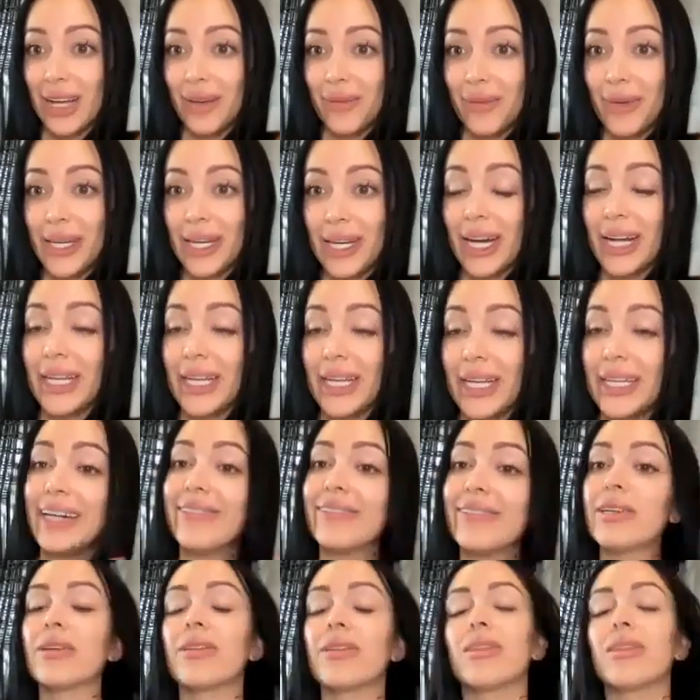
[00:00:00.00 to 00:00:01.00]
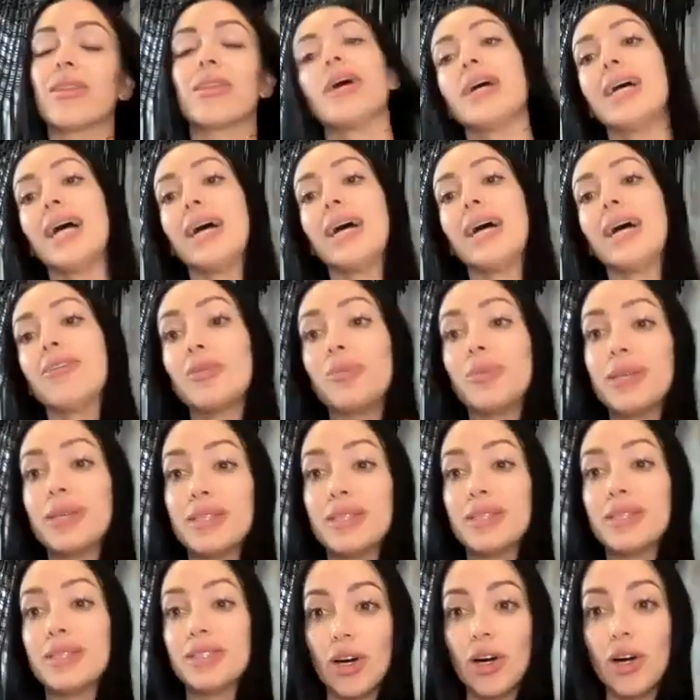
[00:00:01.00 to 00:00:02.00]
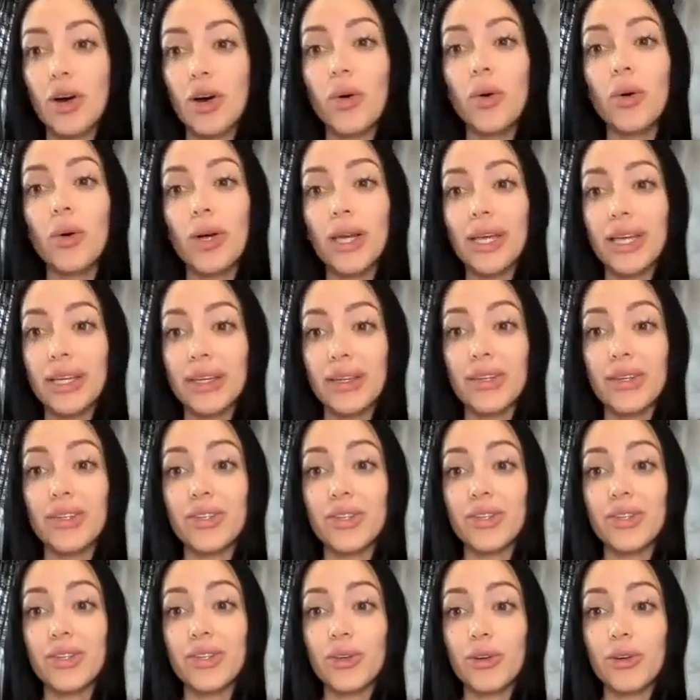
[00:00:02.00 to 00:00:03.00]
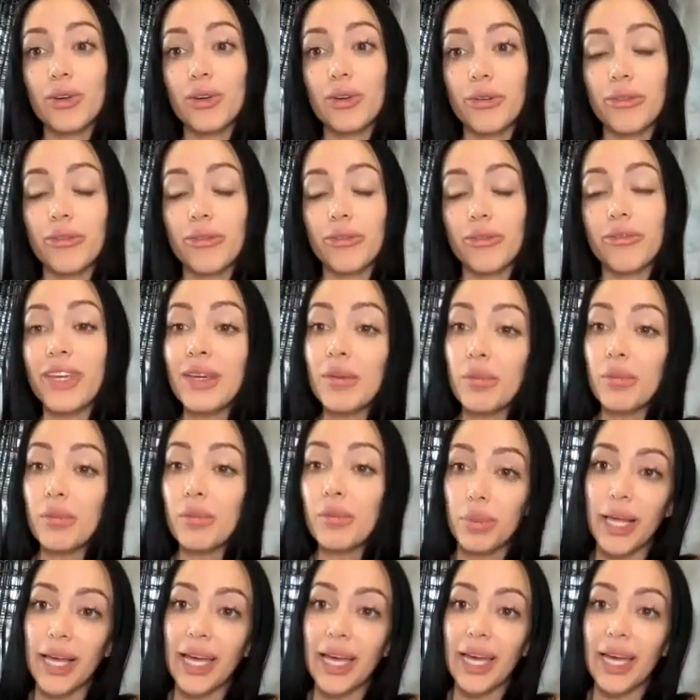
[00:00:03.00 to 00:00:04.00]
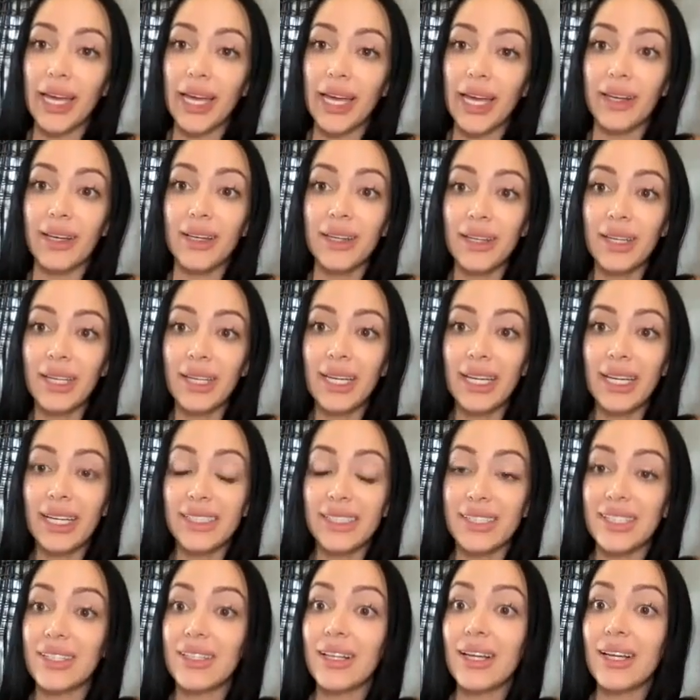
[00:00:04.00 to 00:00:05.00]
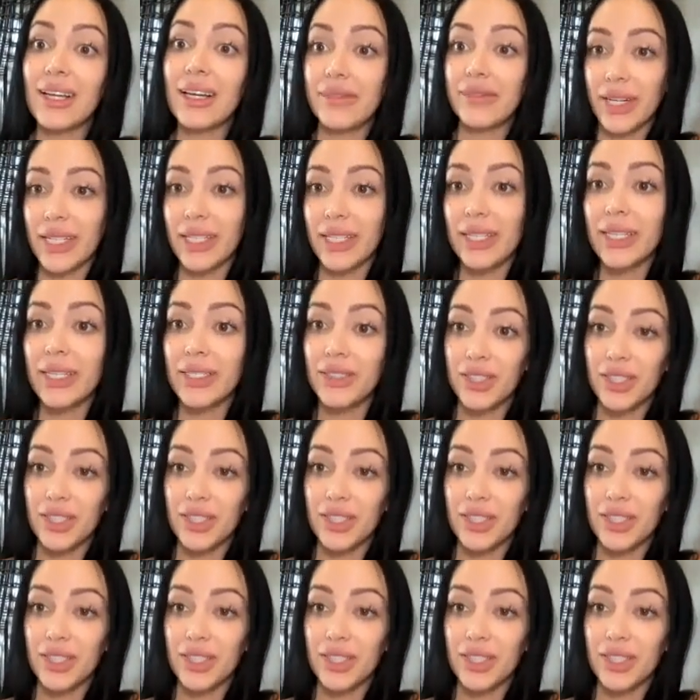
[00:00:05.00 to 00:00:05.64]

I mean, I never thought I would be so into feet play until I finally,